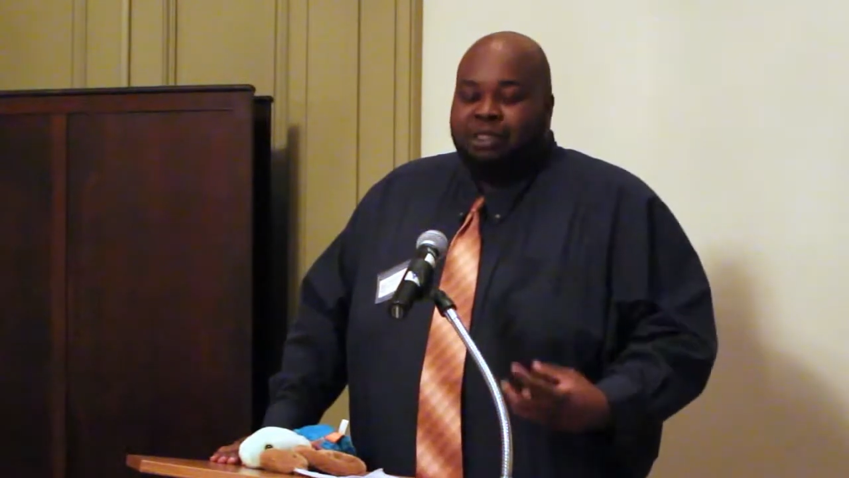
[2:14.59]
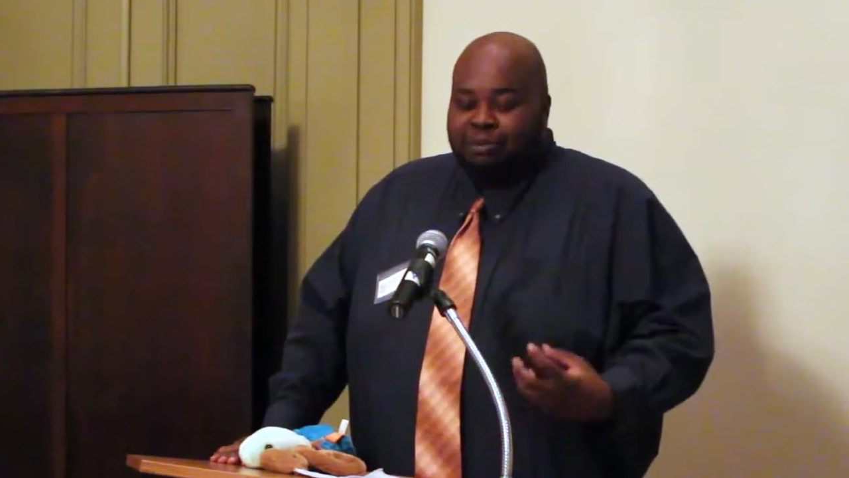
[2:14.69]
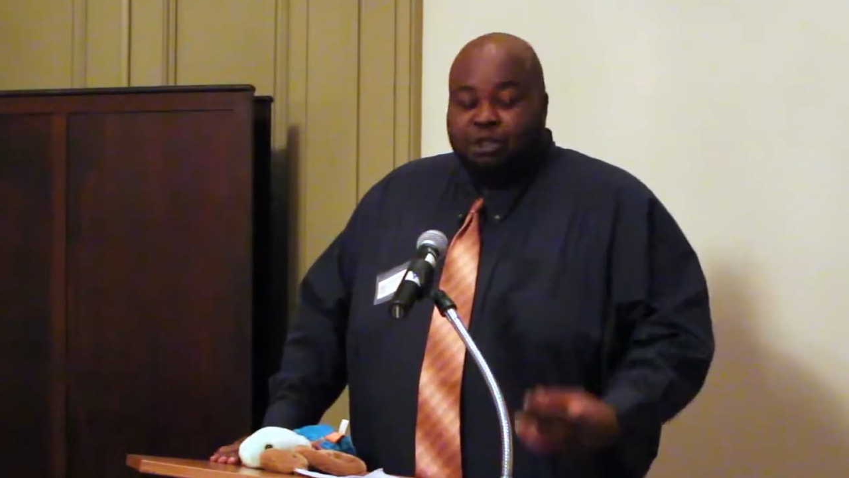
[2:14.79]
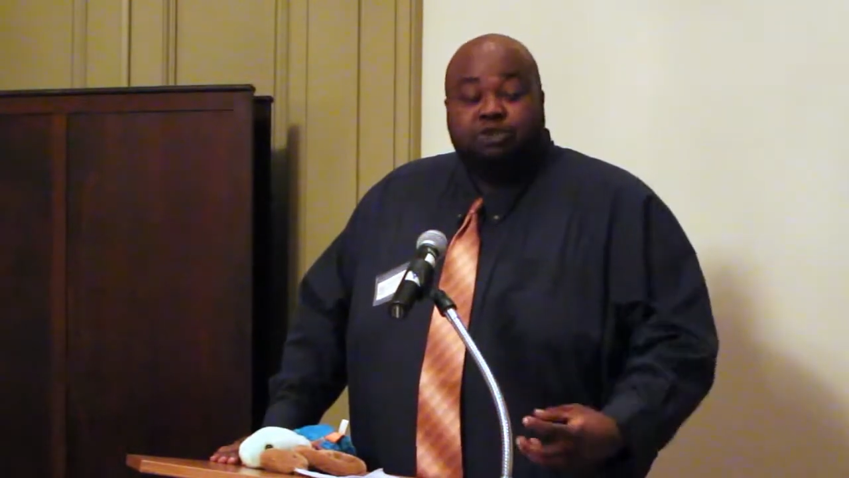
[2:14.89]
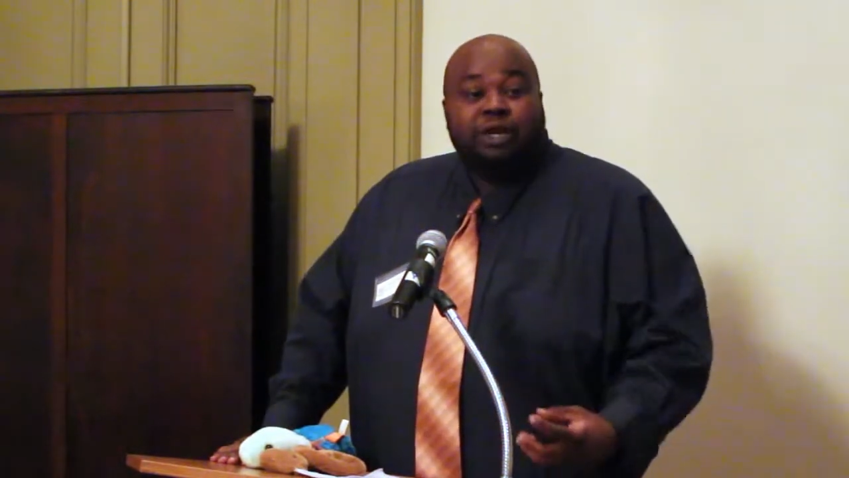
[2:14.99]

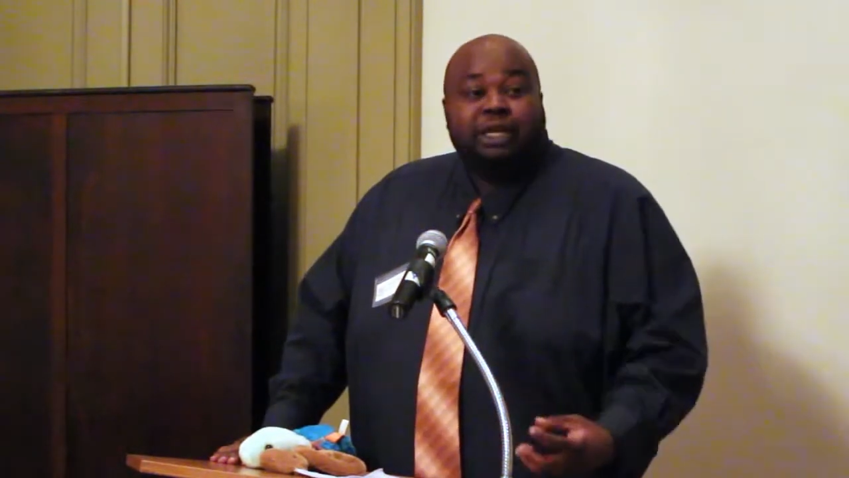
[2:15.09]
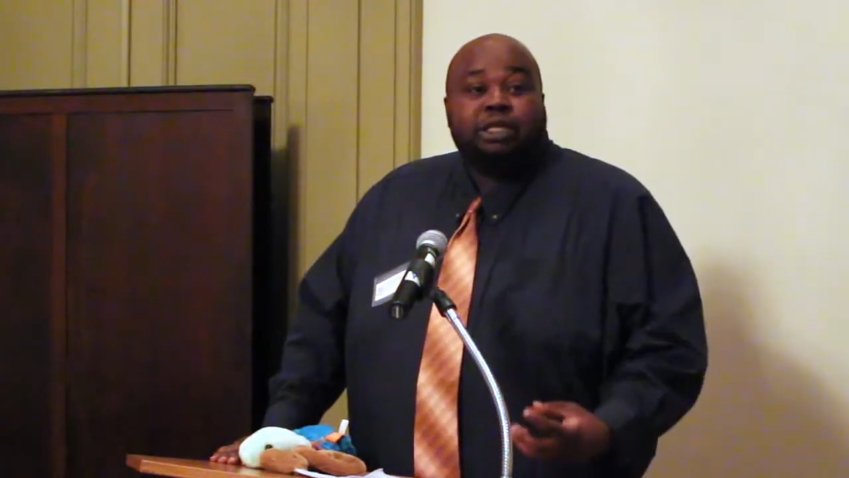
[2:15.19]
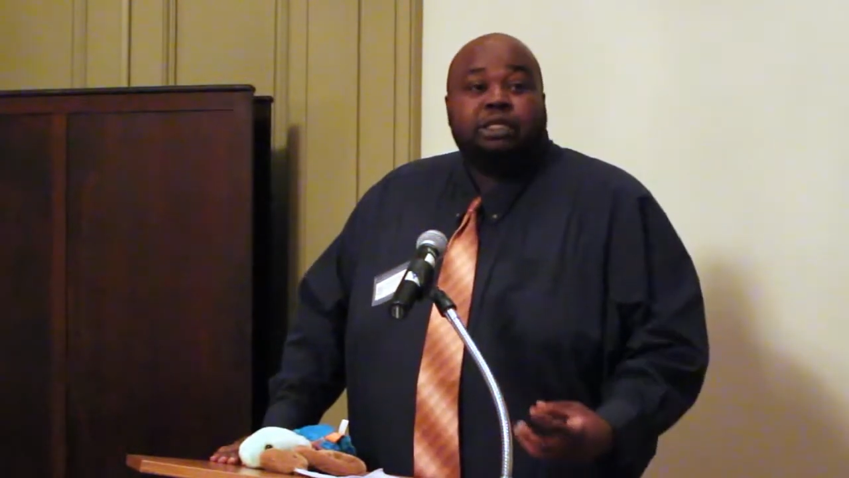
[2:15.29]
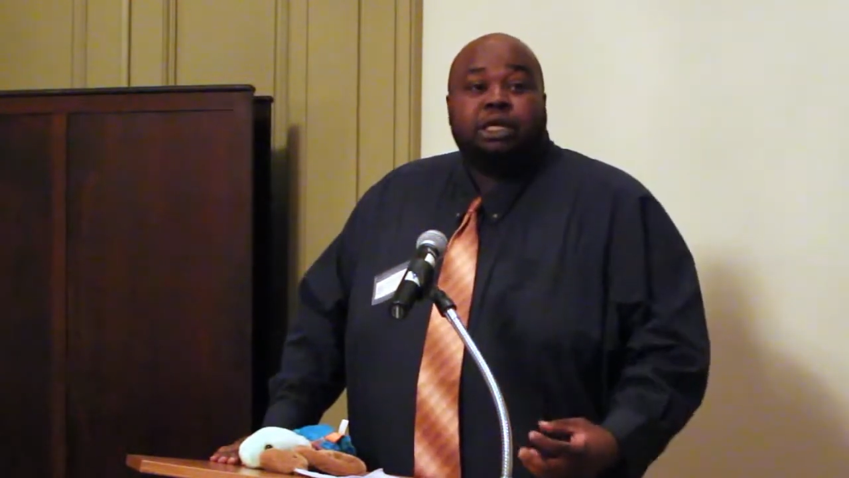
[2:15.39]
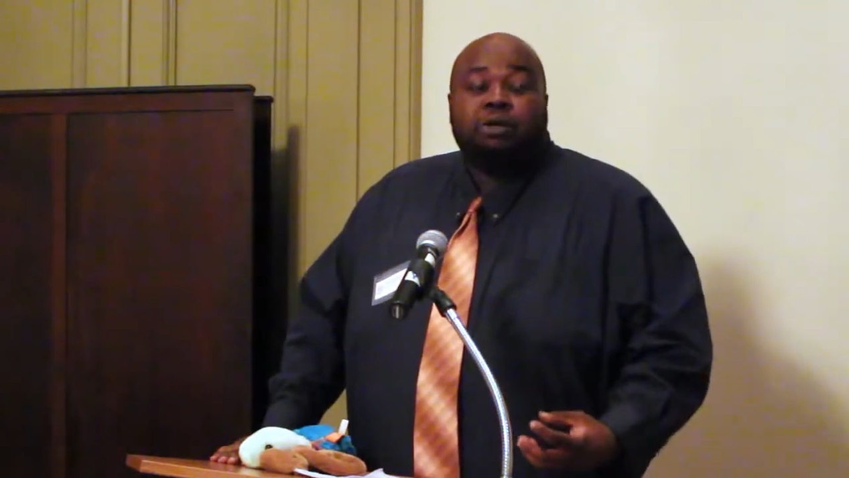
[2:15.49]
demonstrating
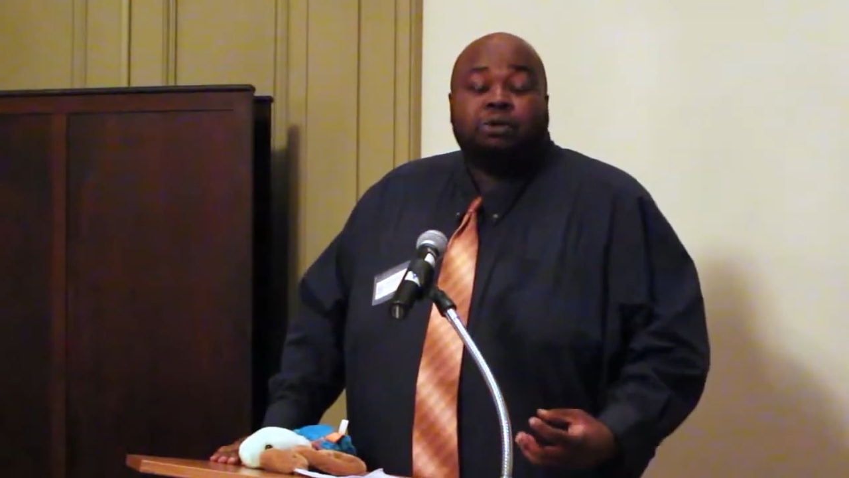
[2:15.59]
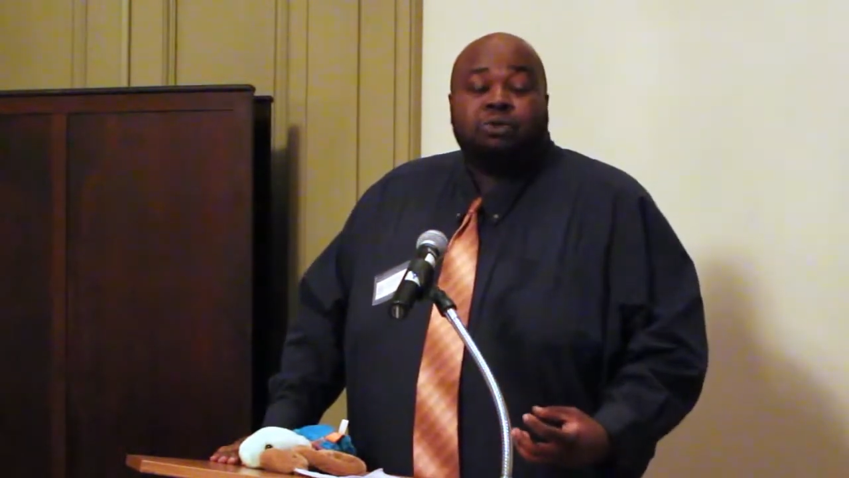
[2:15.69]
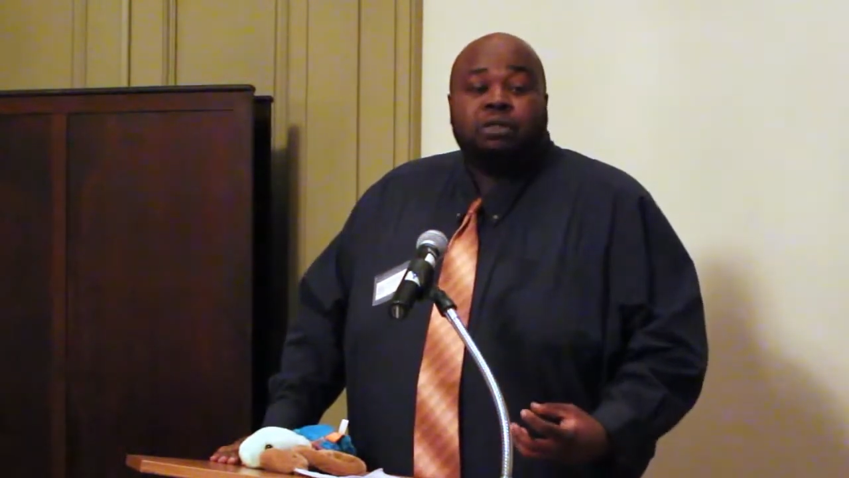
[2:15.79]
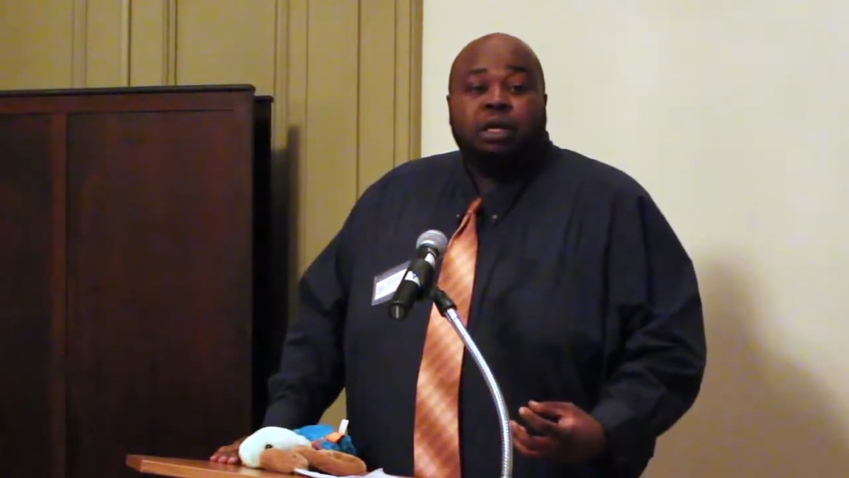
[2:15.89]
their skills.